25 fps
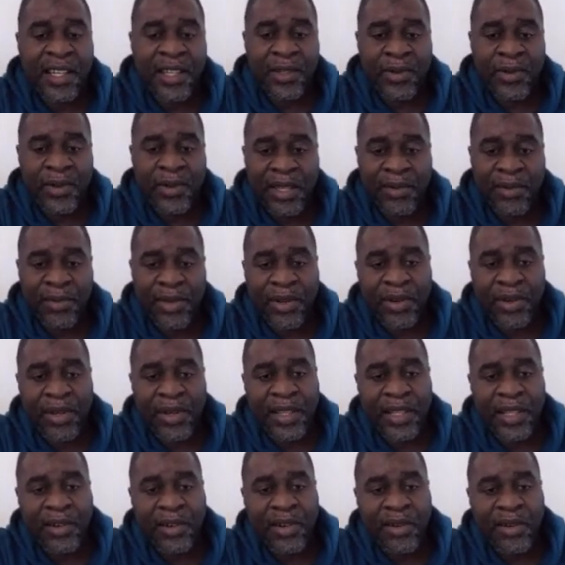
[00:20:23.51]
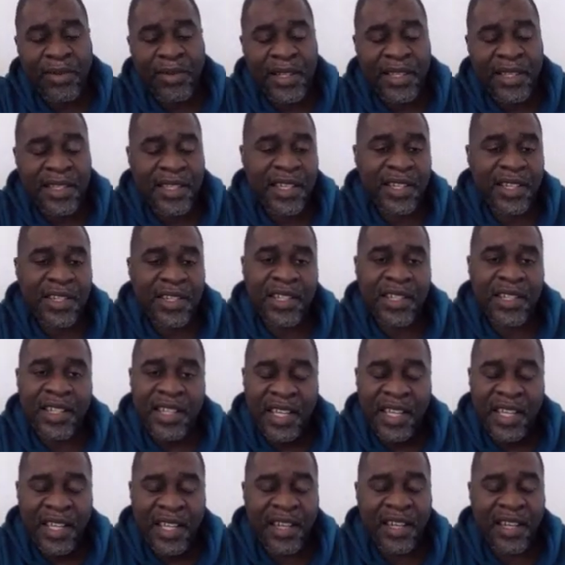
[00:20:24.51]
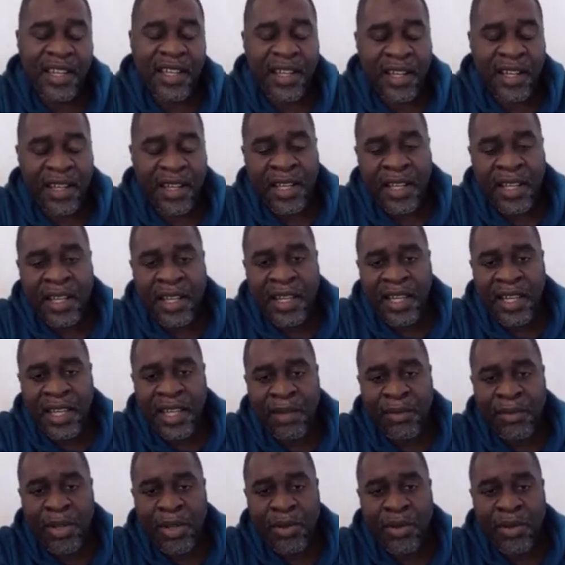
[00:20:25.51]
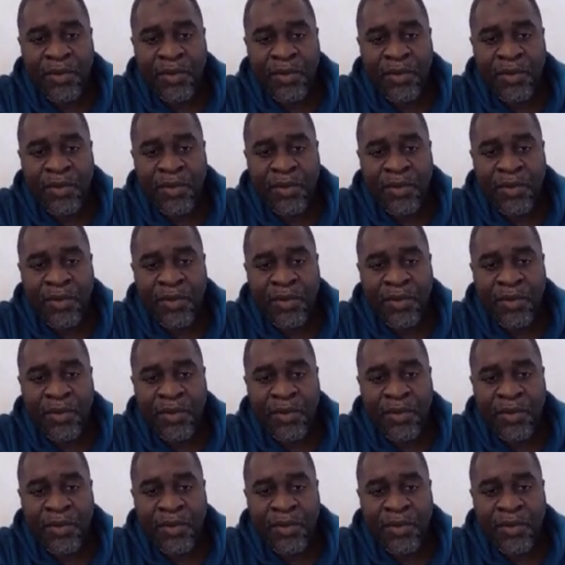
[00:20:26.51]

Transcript: Do let me know in the comment section, and let me know